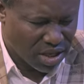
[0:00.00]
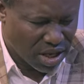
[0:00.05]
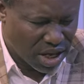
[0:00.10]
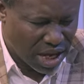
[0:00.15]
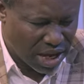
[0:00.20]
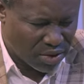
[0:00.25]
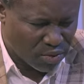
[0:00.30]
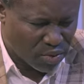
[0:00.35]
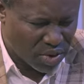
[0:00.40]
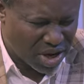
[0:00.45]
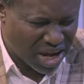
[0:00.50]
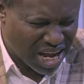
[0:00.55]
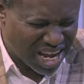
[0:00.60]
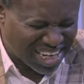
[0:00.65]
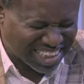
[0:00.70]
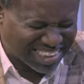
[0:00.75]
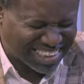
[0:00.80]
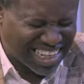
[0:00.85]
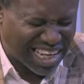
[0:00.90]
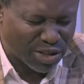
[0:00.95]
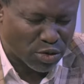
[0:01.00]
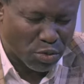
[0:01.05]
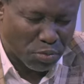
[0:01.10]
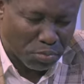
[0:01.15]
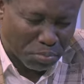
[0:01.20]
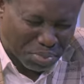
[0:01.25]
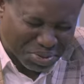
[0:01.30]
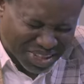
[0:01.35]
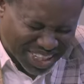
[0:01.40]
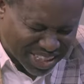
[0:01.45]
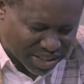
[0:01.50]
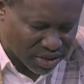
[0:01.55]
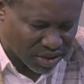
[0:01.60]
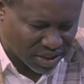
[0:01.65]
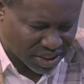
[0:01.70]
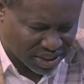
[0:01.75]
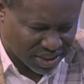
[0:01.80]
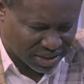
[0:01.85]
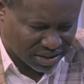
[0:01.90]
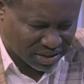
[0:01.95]
And we ask that you breathe
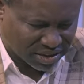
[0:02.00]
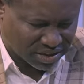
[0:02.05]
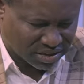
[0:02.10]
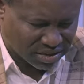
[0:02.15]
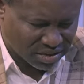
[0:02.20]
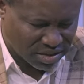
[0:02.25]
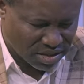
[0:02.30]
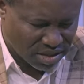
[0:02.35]
on it.